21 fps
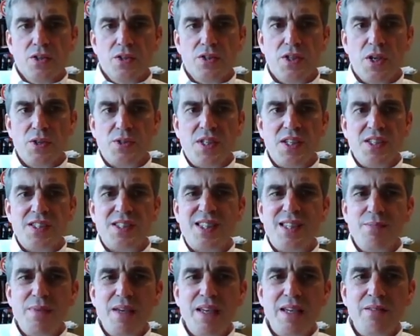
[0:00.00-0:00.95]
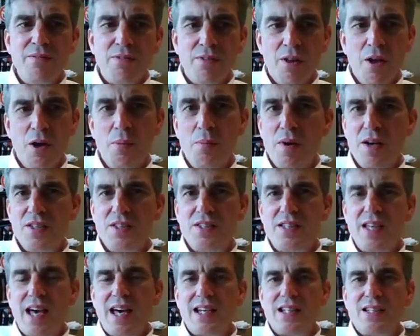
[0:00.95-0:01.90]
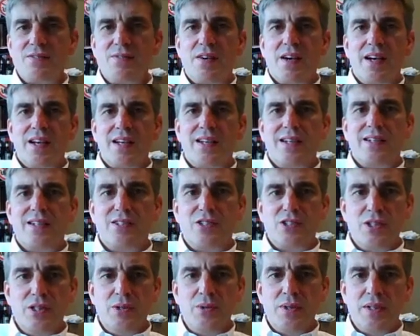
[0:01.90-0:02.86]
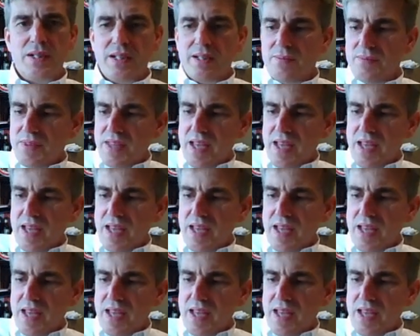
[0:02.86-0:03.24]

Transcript: So since the mean flow must satisfy continuity,